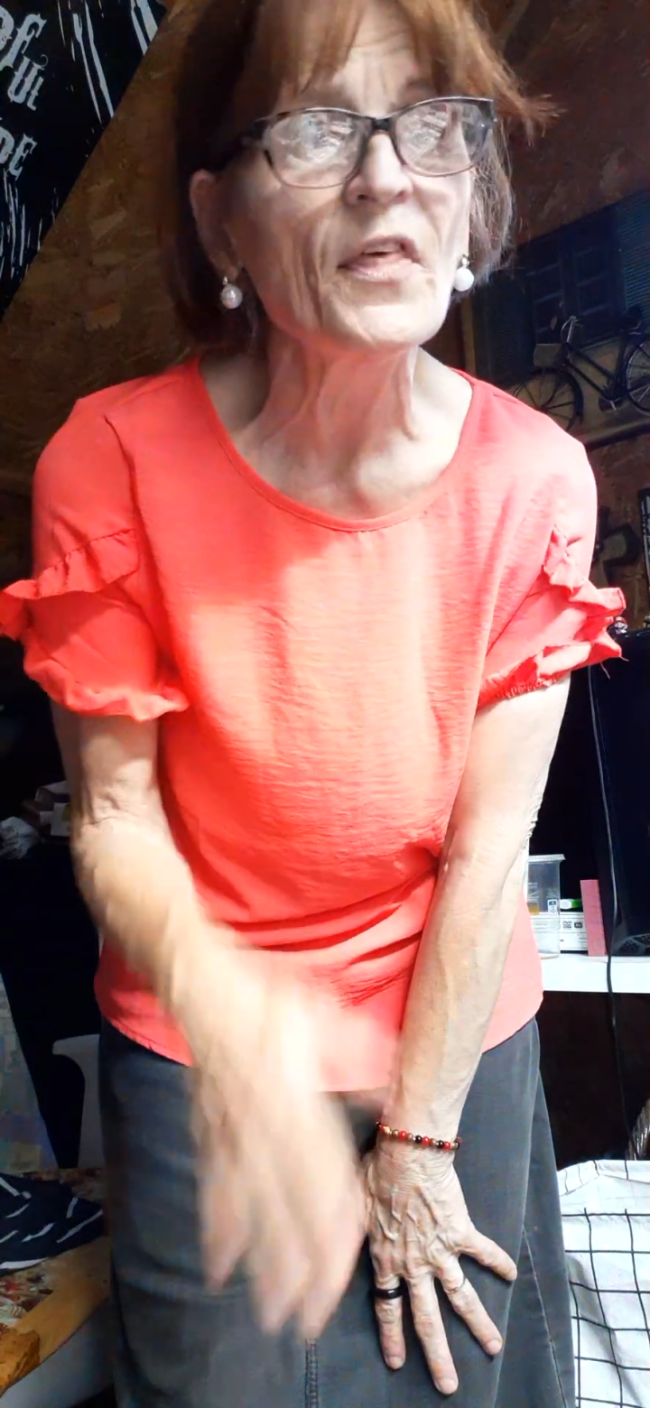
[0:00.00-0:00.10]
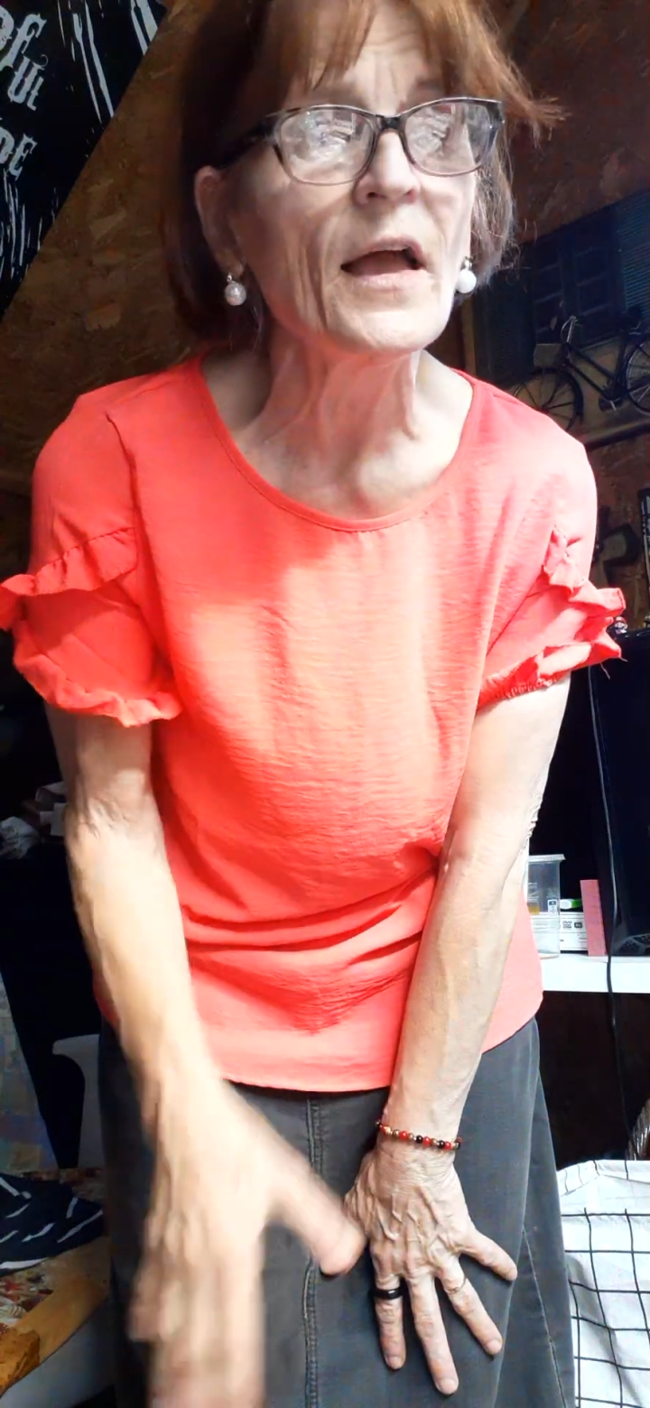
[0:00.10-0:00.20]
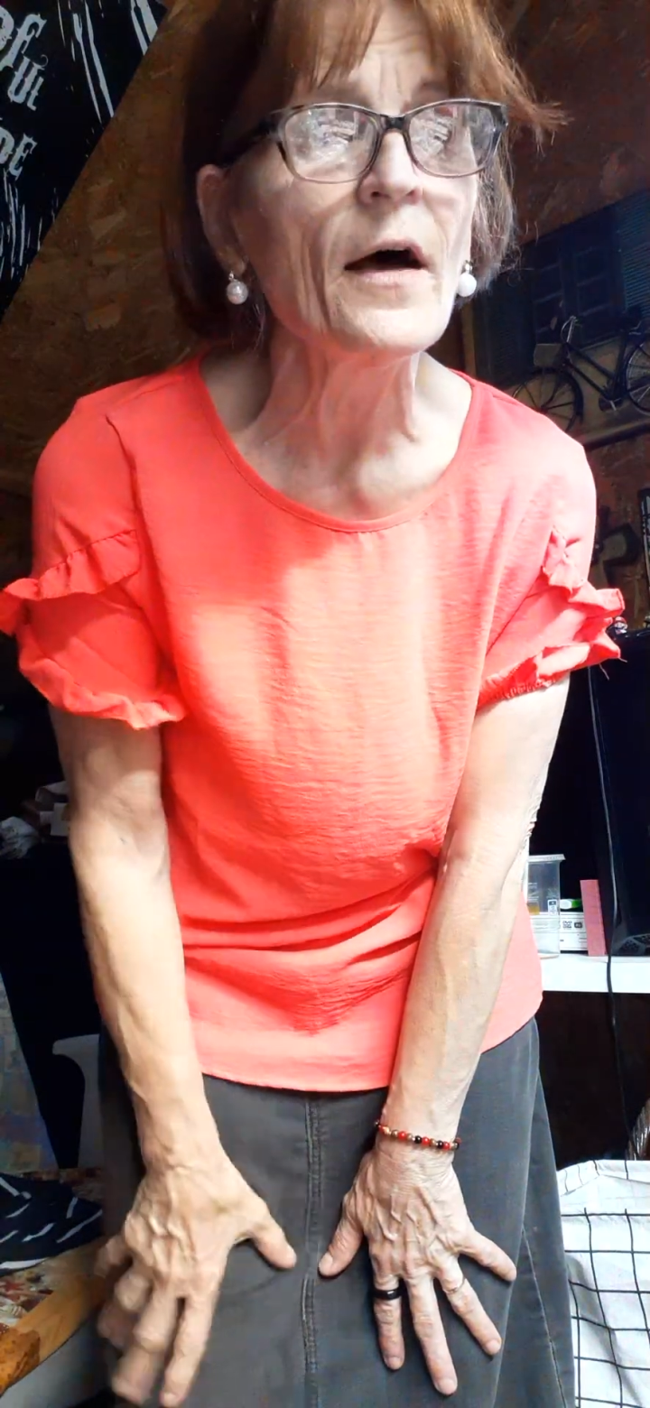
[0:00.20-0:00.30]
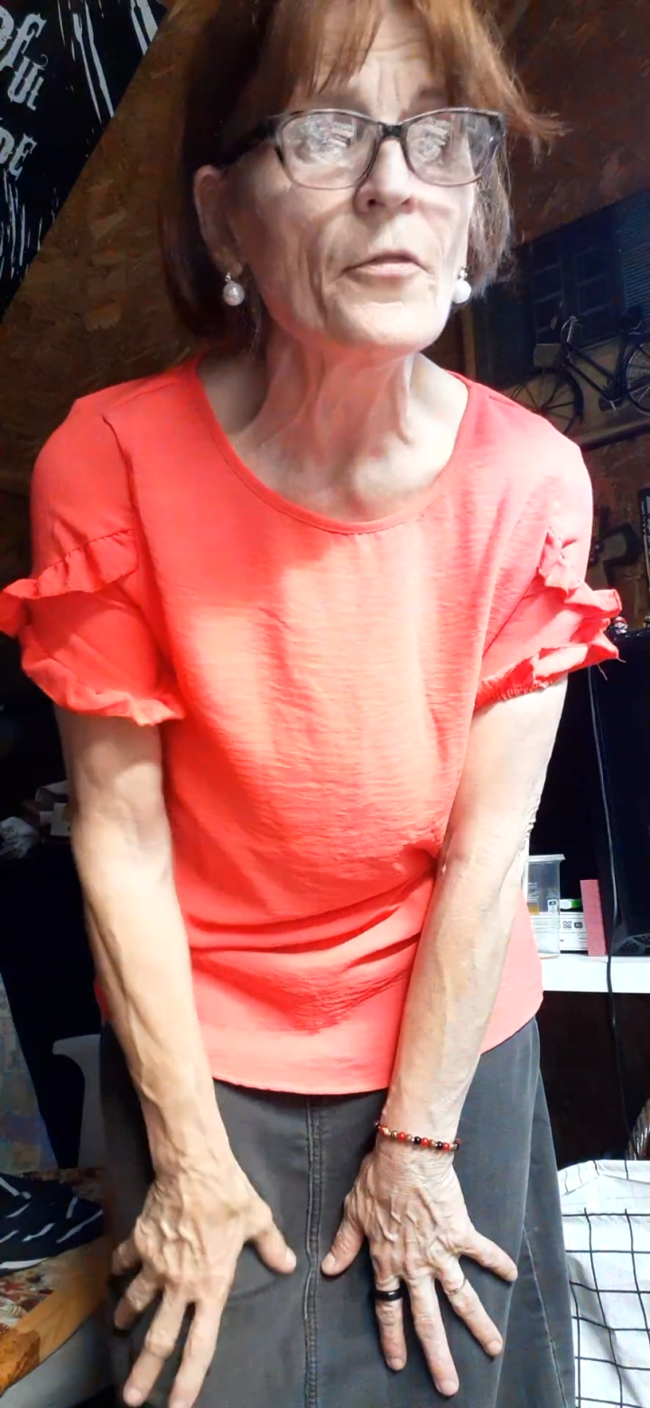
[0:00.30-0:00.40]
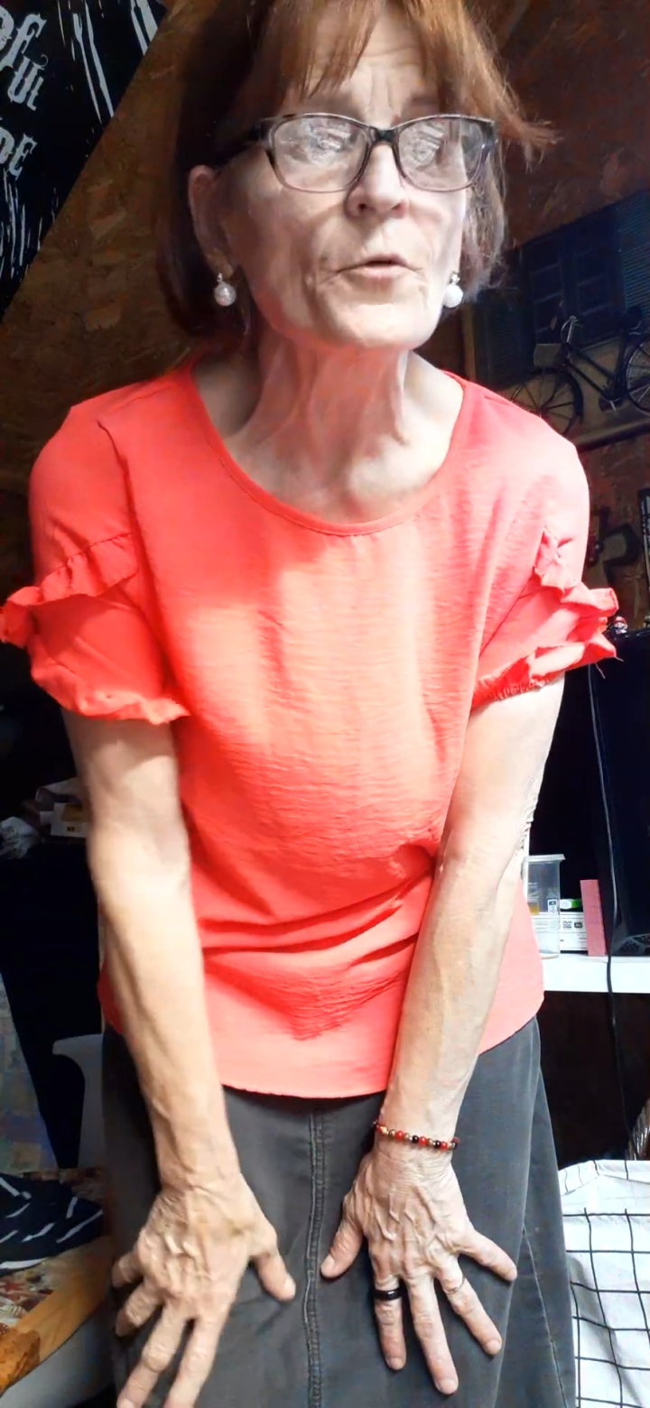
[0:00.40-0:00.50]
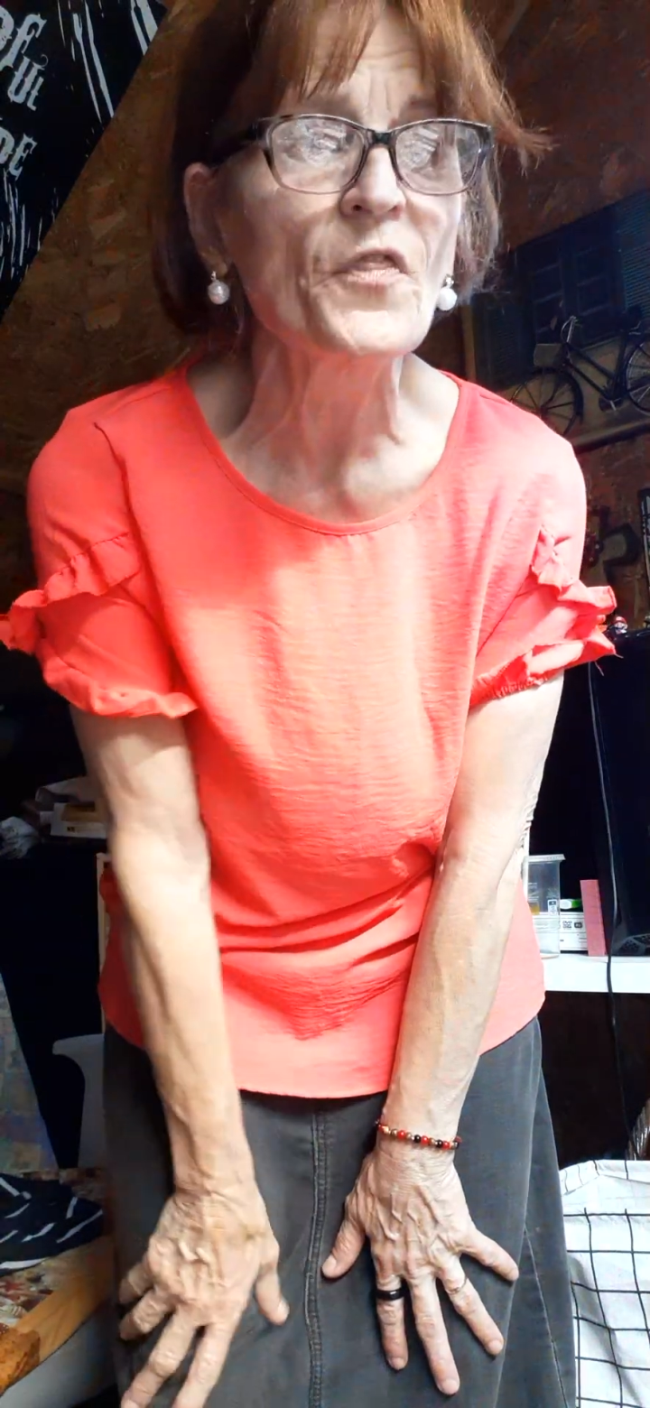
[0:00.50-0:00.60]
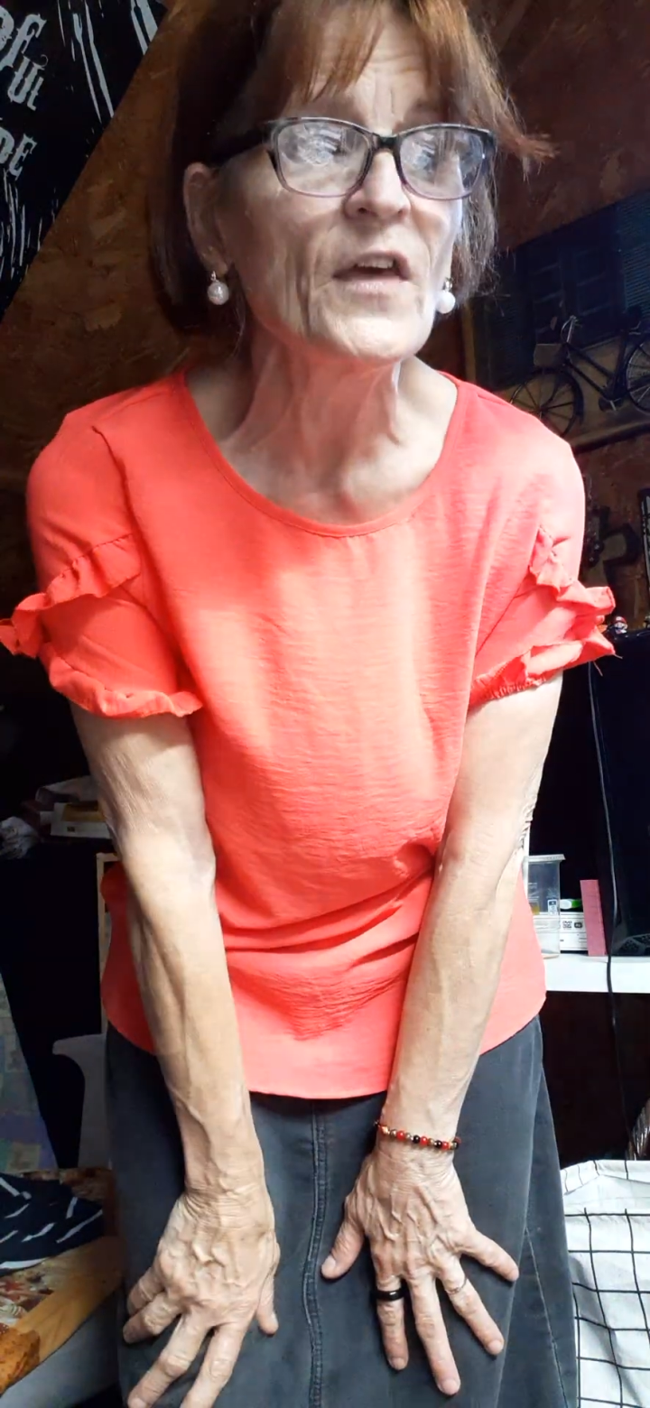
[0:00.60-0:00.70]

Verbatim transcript: the other